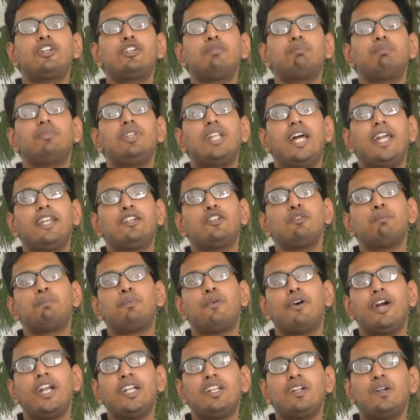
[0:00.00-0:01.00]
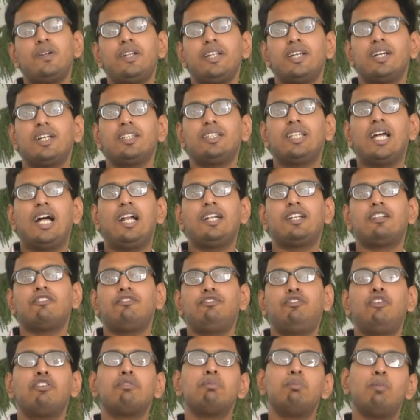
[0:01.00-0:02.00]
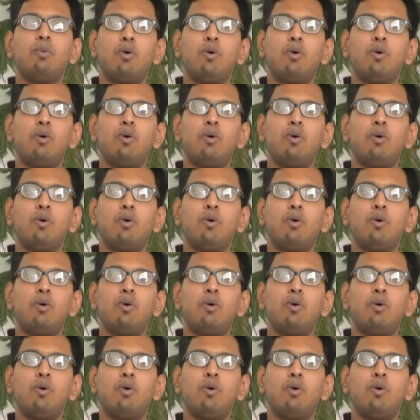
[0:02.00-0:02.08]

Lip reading: would like to point out here that for